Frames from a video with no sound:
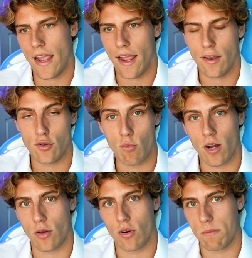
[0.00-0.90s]
and you
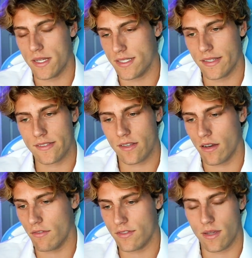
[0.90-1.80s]
want to own a business
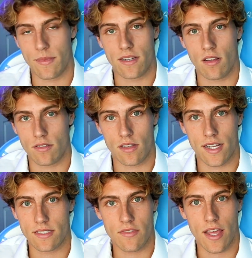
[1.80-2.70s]
of something along the
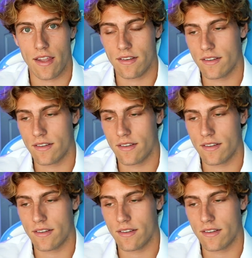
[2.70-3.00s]
lines of that.